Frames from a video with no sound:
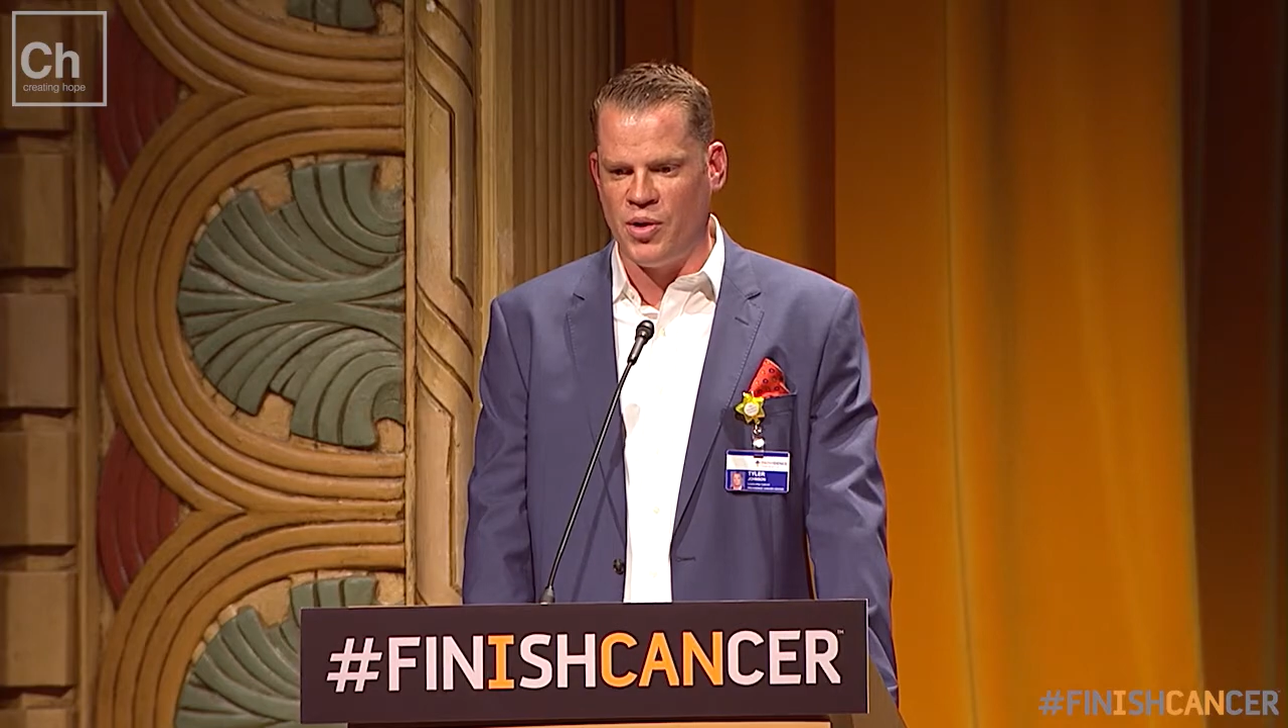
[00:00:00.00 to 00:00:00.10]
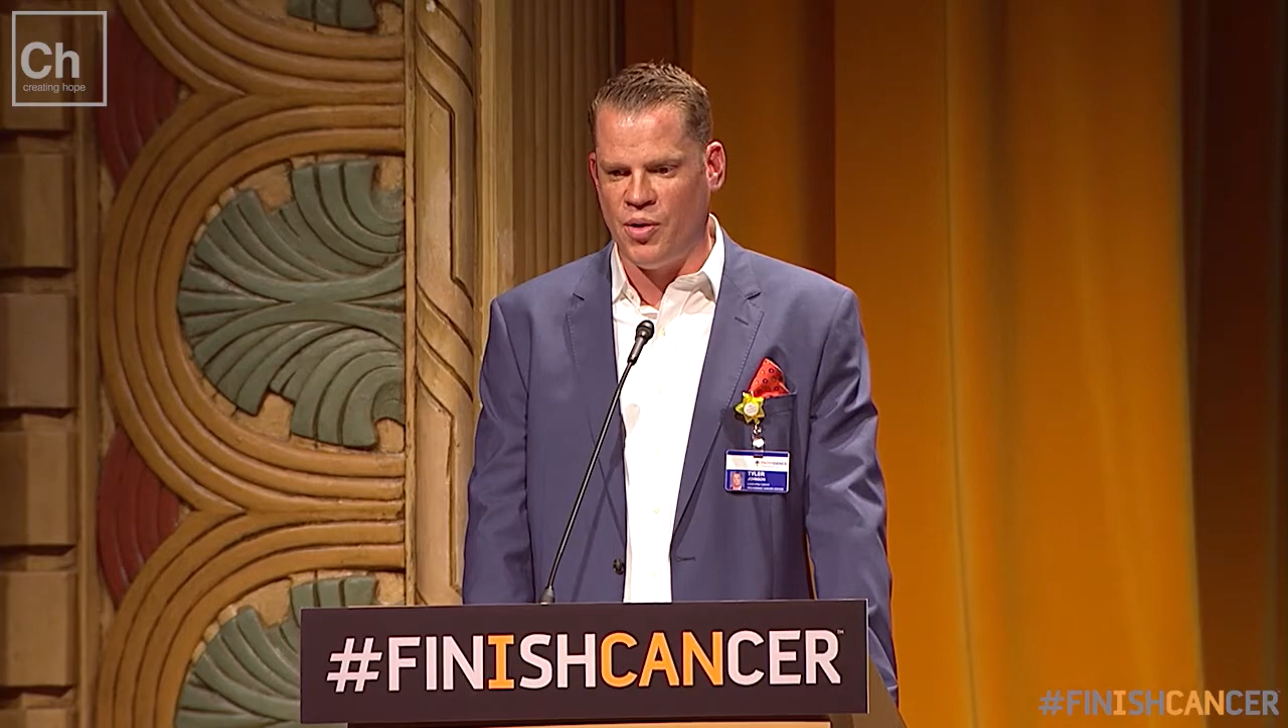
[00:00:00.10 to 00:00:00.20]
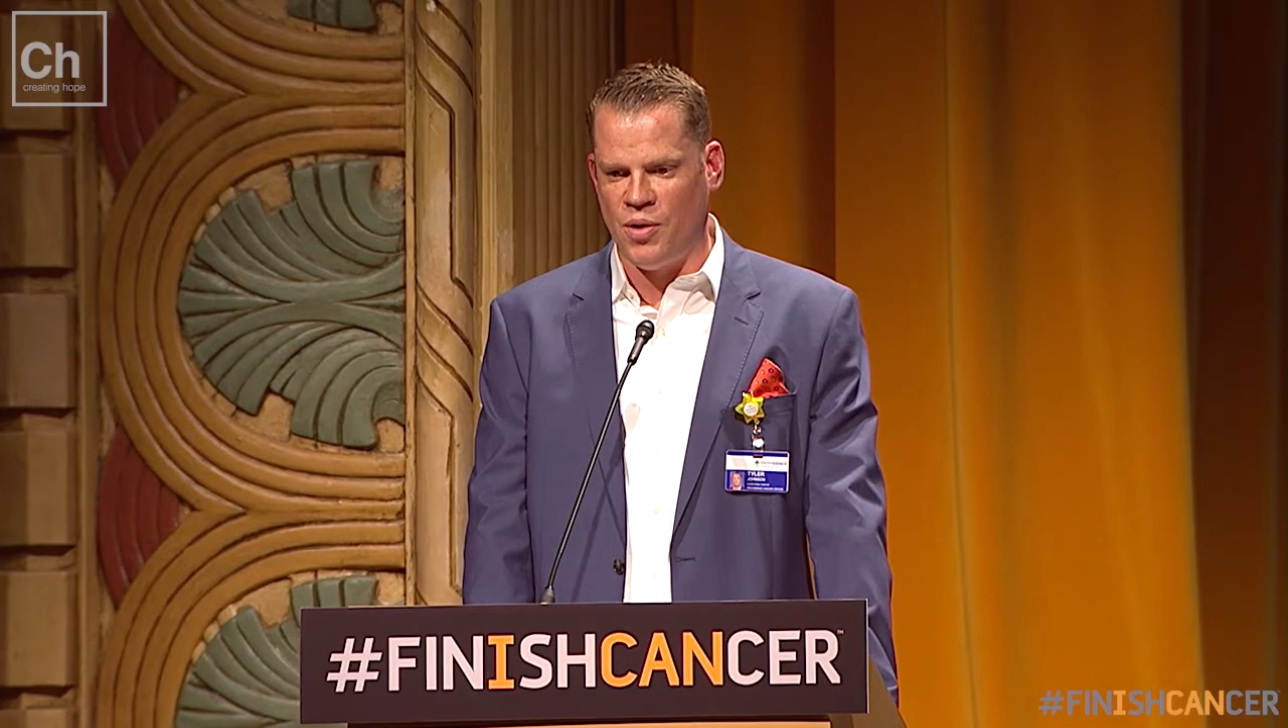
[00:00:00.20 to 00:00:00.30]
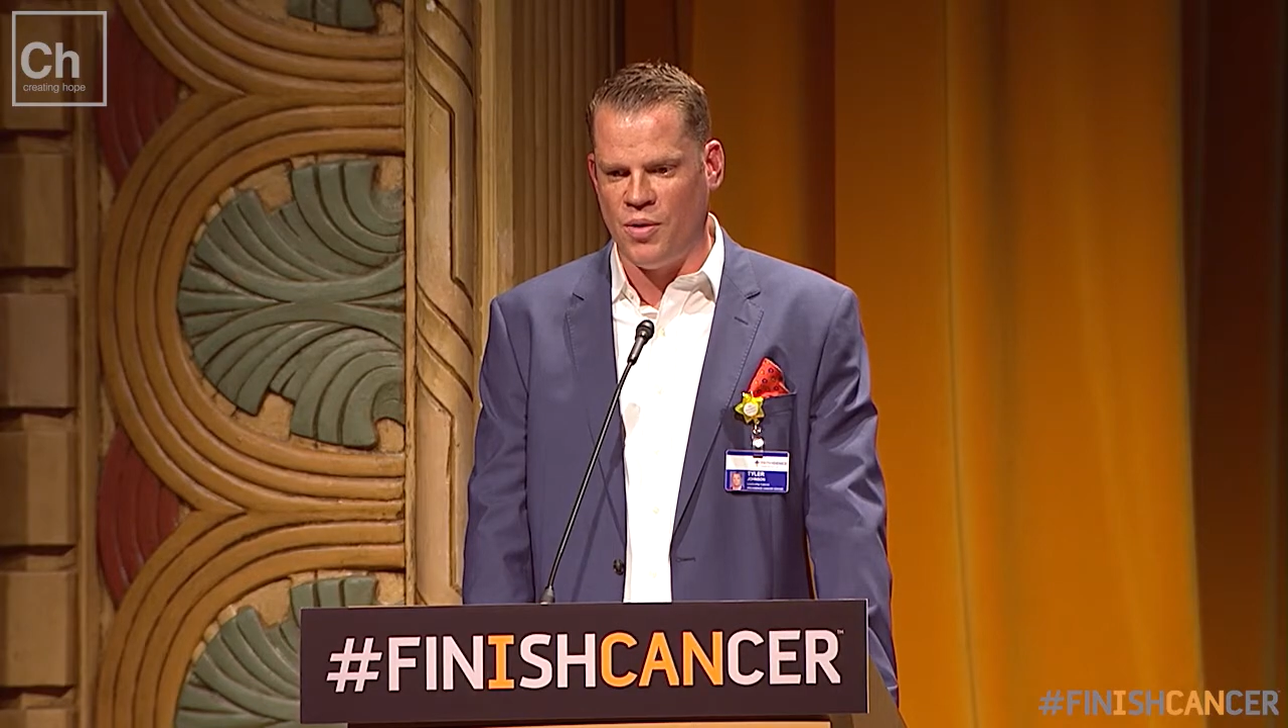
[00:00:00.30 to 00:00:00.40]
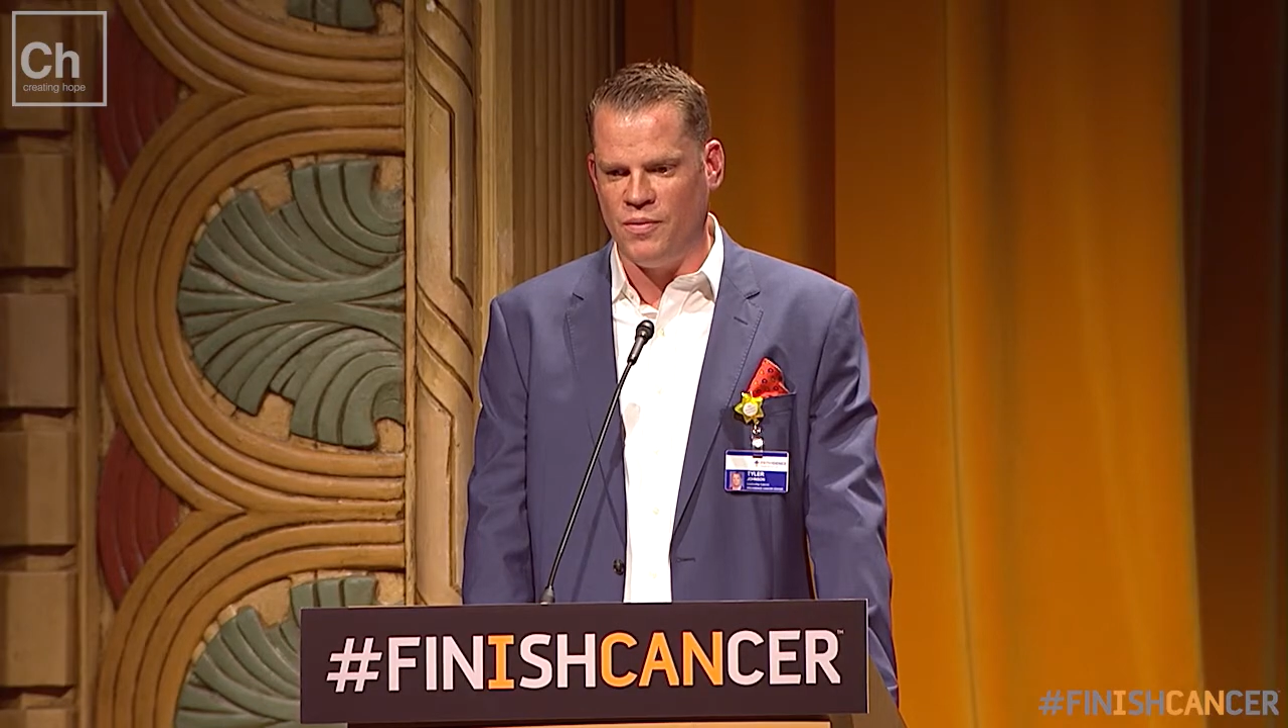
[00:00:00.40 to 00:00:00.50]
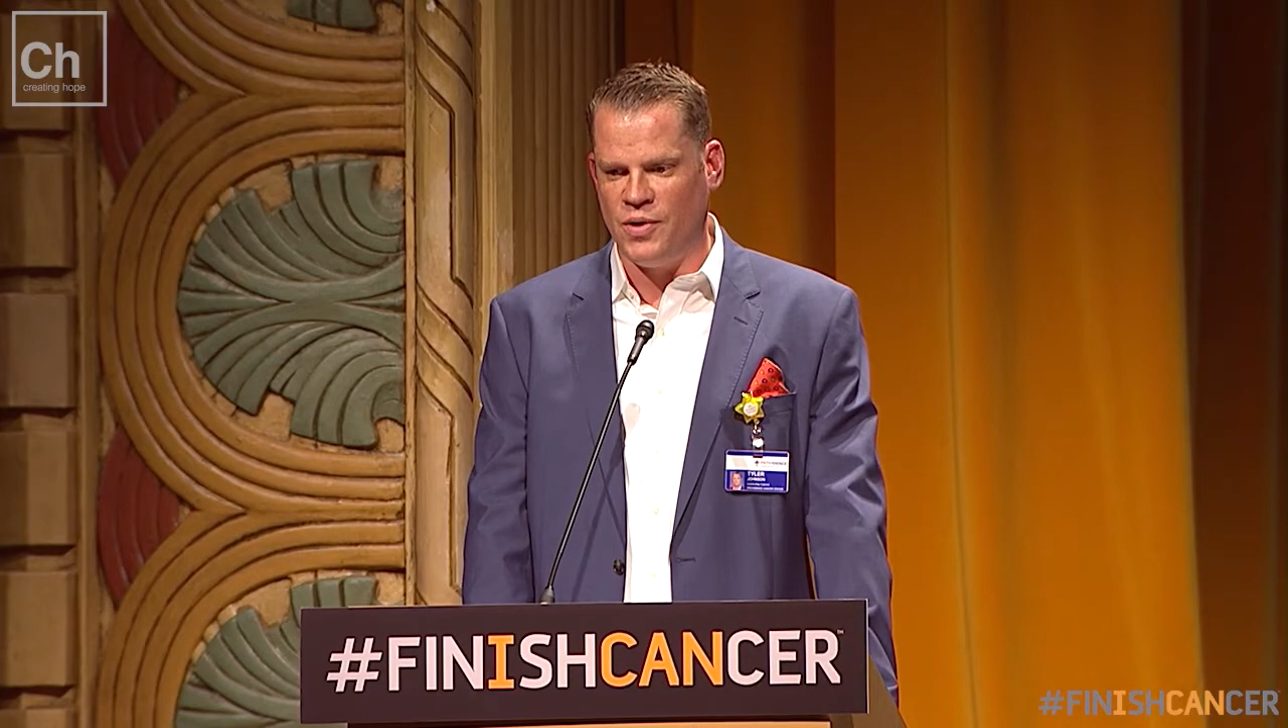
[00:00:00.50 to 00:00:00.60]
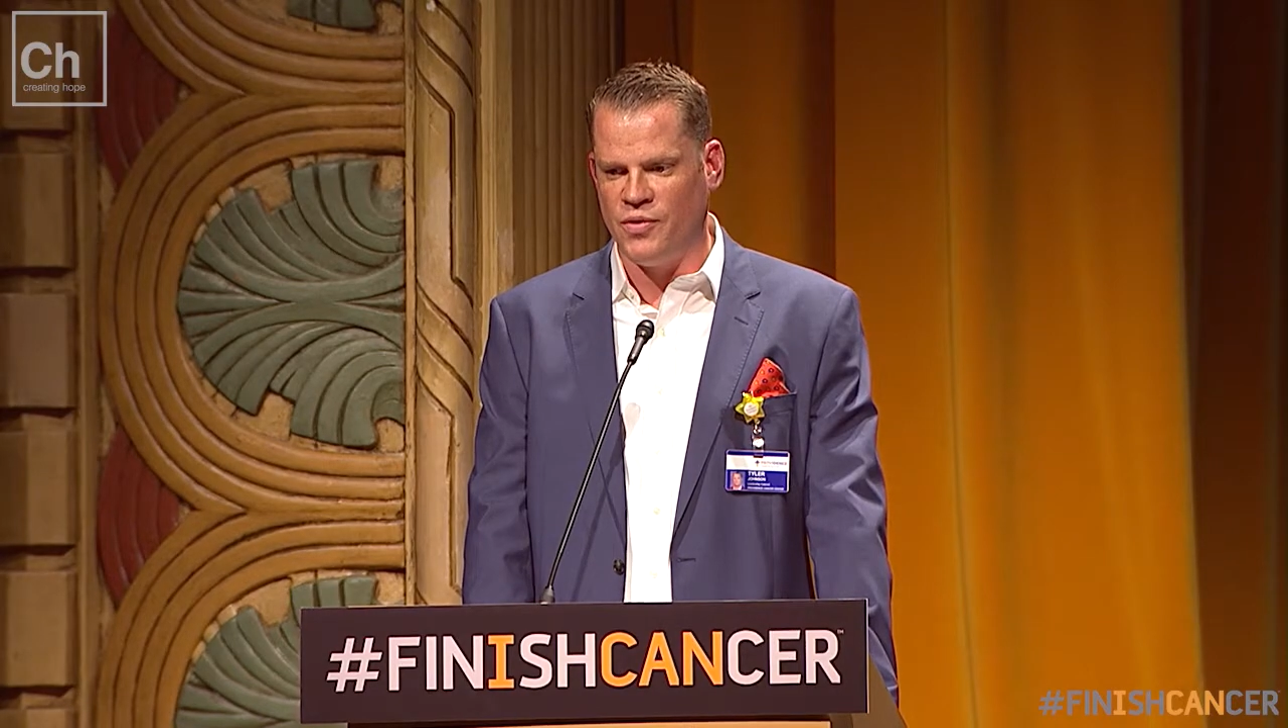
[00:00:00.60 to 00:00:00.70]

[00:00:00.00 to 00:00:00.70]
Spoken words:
goal